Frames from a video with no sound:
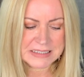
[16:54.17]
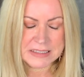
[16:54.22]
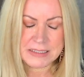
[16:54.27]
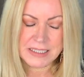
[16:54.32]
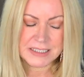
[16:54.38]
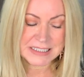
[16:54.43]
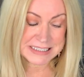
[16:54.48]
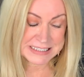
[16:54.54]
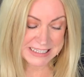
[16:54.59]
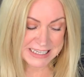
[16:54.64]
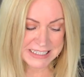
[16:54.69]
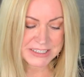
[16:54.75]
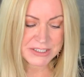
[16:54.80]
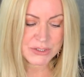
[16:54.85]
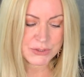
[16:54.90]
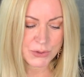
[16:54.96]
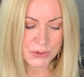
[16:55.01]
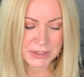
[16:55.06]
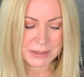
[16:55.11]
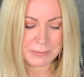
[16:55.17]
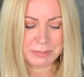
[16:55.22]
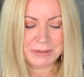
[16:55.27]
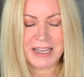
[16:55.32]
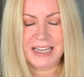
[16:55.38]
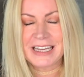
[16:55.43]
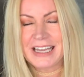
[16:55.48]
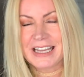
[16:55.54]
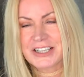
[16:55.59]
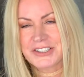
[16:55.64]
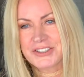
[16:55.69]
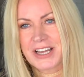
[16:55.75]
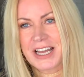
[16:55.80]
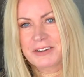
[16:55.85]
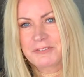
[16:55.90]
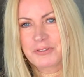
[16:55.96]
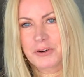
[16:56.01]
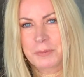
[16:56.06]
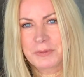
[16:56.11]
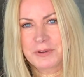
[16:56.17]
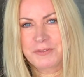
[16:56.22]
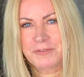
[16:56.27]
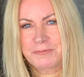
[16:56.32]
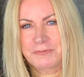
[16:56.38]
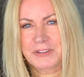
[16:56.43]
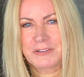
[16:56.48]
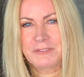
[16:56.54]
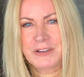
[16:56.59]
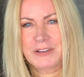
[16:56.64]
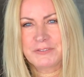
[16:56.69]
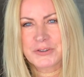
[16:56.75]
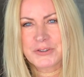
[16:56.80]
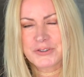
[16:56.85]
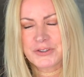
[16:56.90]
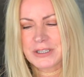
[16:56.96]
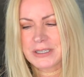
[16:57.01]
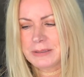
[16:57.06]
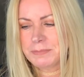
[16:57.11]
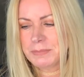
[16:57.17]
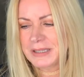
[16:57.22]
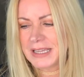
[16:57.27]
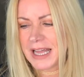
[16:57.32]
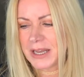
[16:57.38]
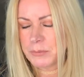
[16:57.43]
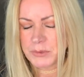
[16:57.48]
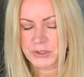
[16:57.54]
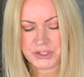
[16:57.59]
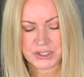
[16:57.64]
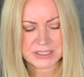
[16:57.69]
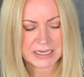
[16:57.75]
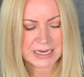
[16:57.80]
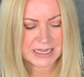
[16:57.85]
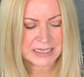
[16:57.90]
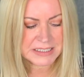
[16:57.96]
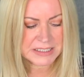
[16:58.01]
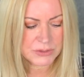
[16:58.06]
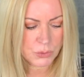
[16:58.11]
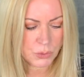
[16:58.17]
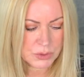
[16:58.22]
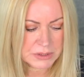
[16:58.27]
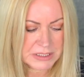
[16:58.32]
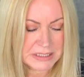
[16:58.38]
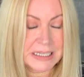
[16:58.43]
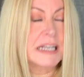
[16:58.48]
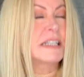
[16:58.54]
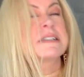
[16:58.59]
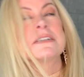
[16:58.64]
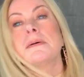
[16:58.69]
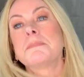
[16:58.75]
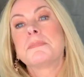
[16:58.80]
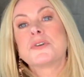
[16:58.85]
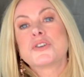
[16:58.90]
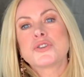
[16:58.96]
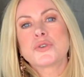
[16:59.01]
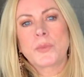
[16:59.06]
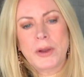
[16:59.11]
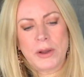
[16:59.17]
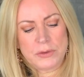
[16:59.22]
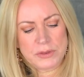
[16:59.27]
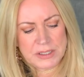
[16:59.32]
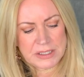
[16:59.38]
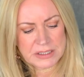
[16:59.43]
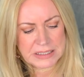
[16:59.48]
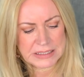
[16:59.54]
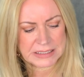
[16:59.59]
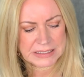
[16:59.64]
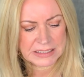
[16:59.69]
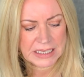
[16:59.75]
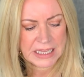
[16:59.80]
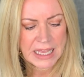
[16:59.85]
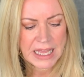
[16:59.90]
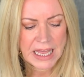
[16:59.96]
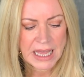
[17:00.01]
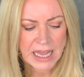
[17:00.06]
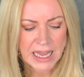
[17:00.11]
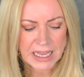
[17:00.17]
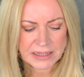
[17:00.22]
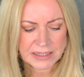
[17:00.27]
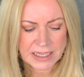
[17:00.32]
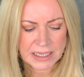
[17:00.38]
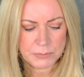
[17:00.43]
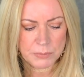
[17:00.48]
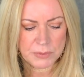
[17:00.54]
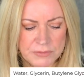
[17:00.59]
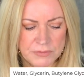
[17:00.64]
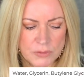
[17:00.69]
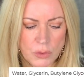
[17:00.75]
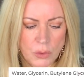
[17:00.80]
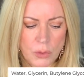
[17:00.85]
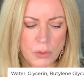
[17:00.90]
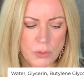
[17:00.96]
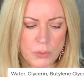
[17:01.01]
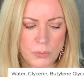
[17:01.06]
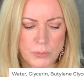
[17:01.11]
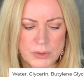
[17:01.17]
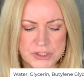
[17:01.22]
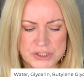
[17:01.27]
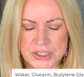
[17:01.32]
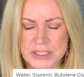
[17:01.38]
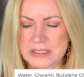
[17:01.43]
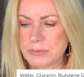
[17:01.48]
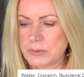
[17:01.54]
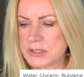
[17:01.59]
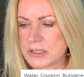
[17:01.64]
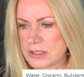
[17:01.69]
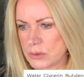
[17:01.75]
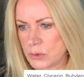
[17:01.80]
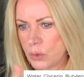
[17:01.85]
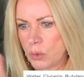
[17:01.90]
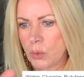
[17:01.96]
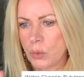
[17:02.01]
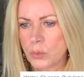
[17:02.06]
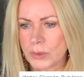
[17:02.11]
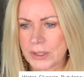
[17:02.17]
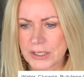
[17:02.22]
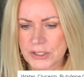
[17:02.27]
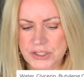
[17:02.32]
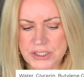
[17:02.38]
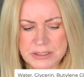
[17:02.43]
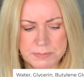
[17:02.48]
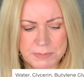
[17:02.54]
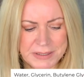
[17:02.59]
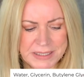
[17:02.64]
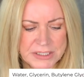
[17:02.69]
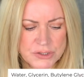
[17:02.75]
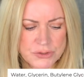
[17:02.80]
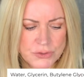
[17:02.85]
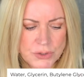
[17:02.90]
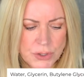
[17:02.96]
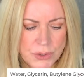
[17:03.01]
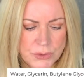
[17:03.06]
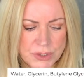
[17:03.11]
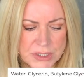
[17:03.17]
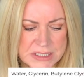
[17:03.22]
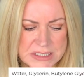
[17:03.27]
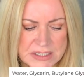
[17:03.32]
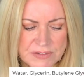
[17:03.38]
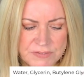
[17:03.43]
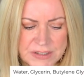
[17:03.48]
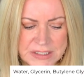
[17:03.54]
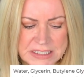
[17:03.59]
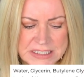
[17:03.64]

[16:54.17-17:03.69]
skin soothing plant extract from the Fever Tree plant, which is an antioxidant. That's number 12th ingredient. And then we've got, which is what the whole range is based around, is Aveeno